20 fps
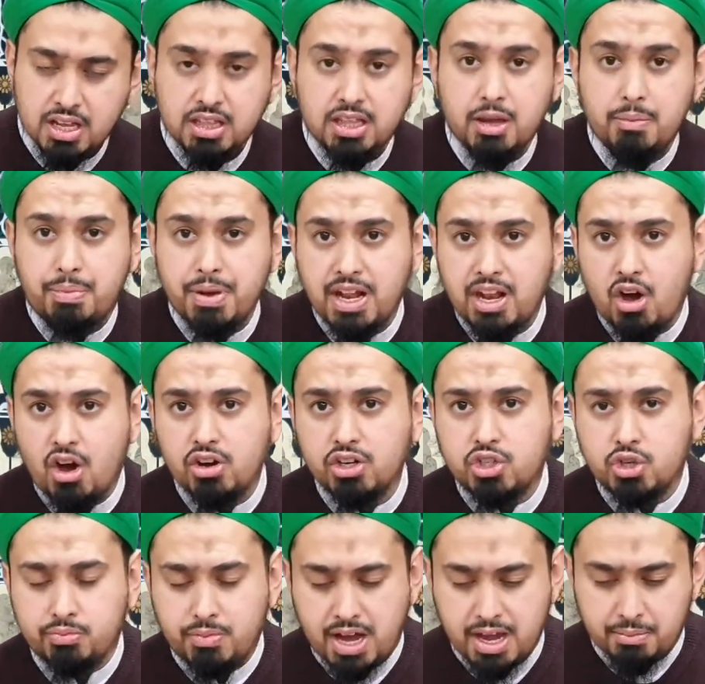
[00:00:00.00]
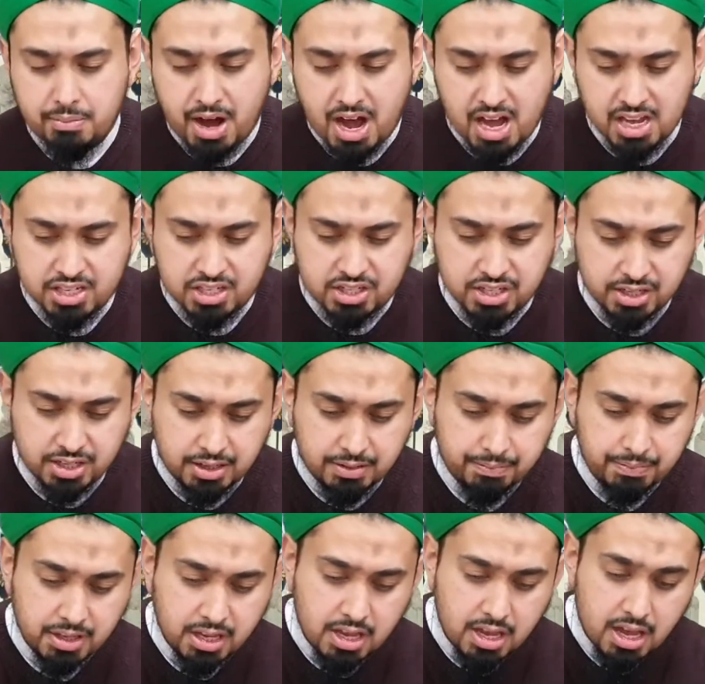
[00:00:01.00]
They belong to my master.
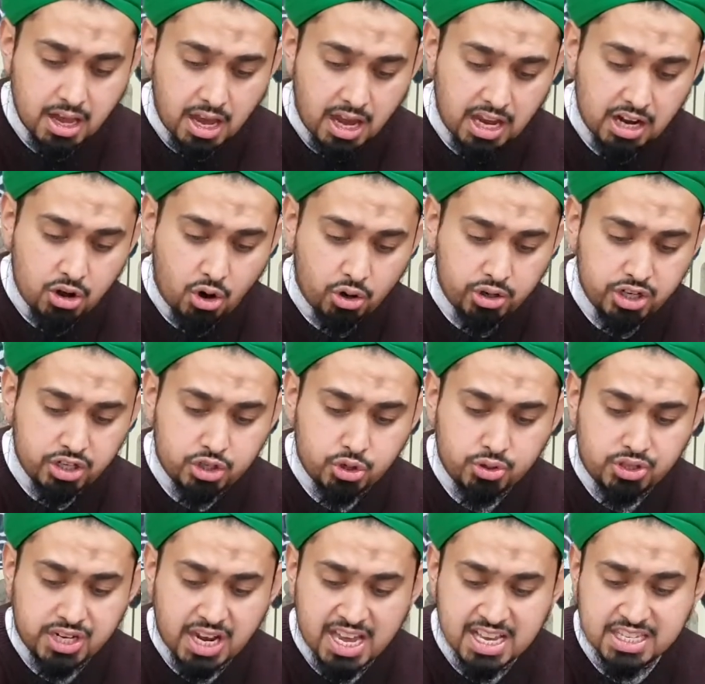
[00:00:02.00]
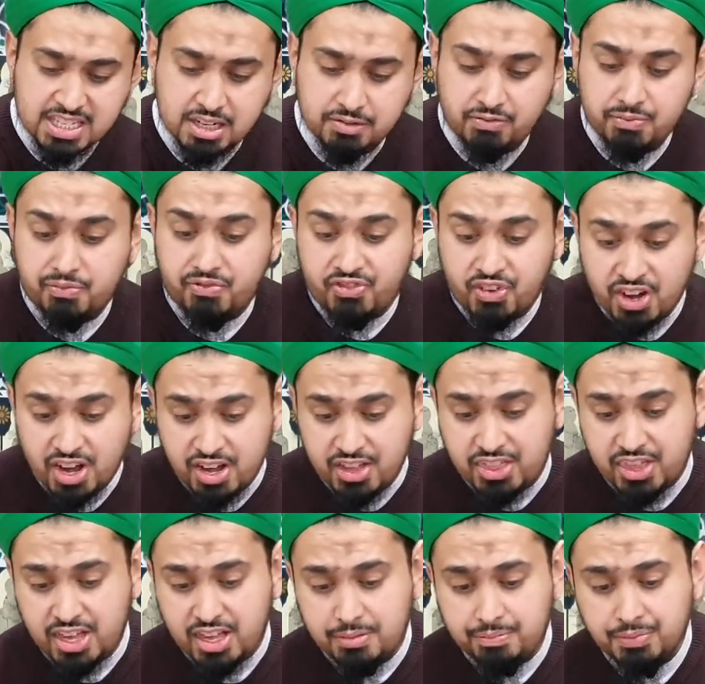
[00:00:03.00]
In order to test him
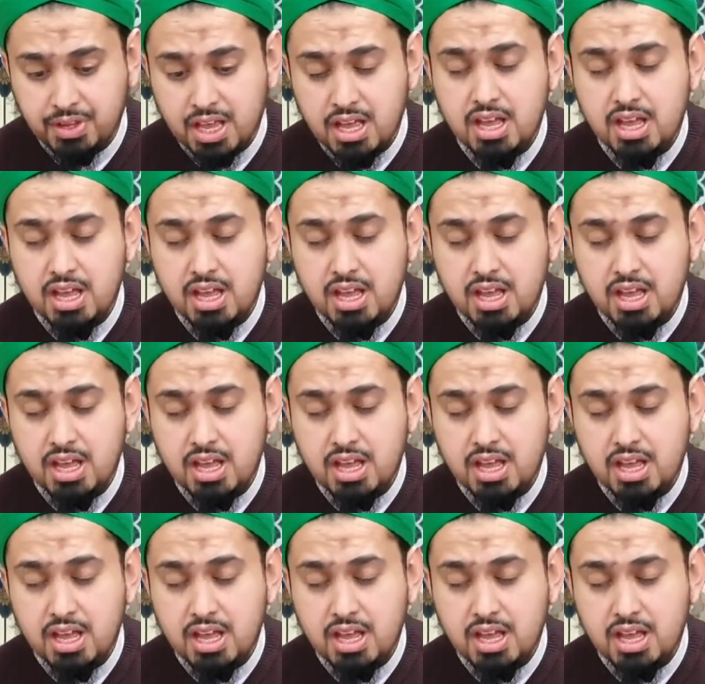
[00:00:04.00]
further,